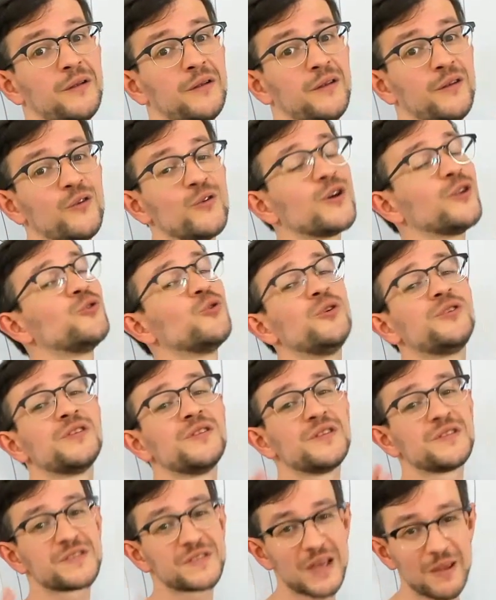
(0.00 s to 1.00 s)
You can do it
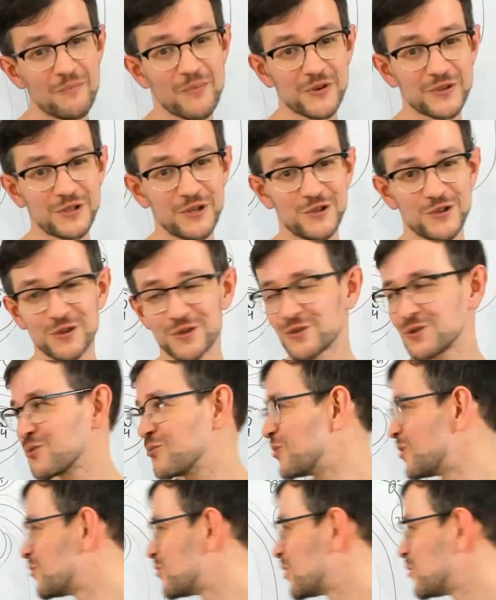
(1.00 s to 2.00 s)
in the same procedure. So
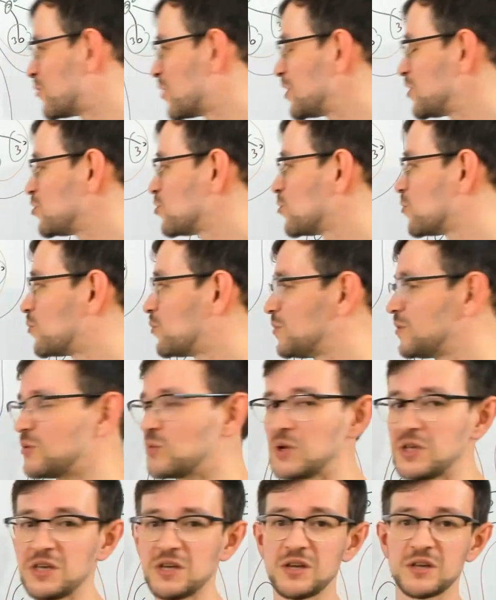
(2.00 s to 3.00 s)
when you,
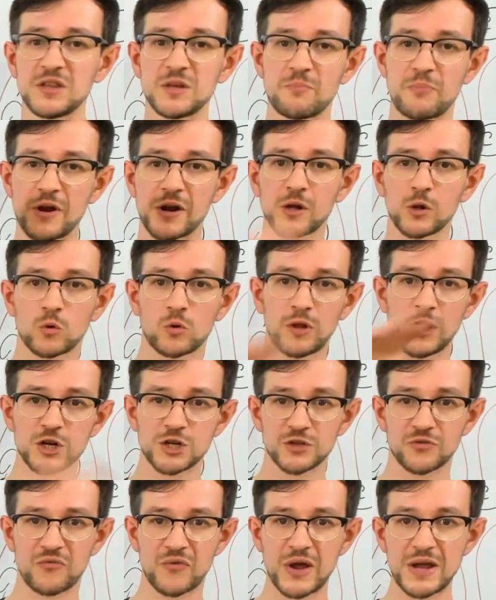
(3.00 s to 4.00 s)
in the
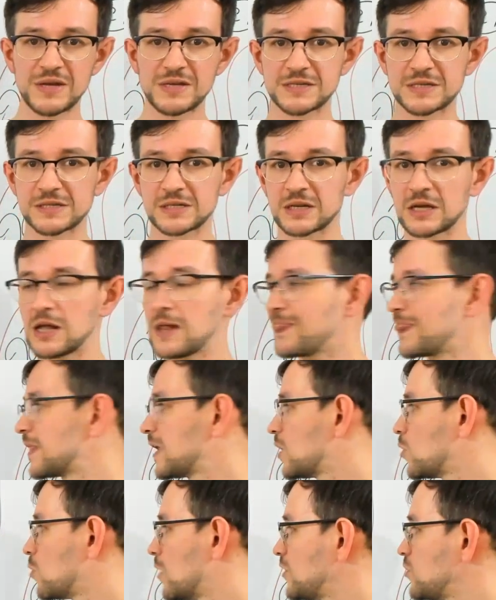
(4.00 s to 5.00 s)
pre-calculation phase,
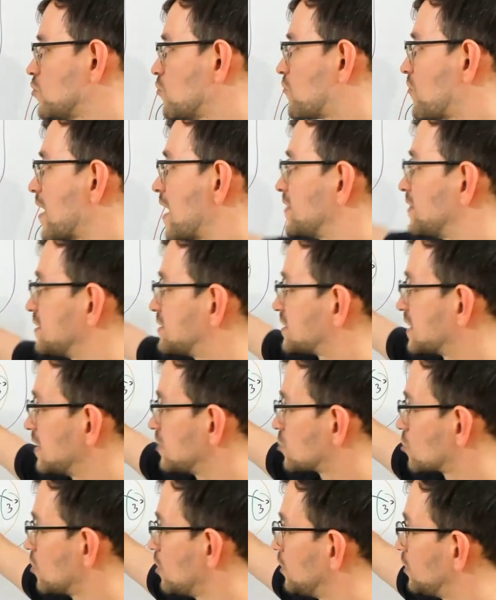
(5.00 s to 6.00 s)
when you find the
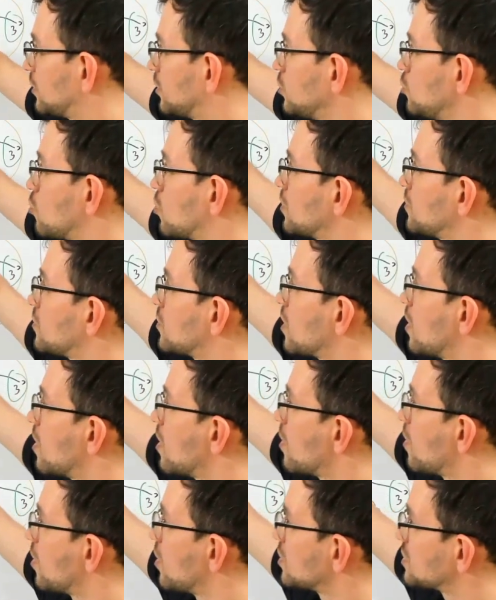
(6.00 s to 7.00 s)
centroid, you can
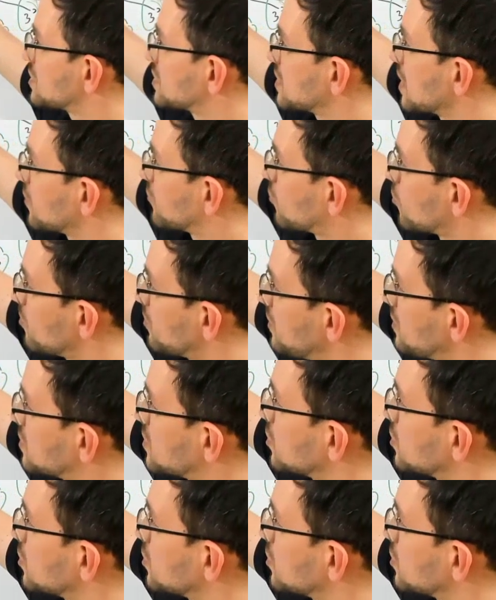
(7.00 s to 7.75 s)
start from this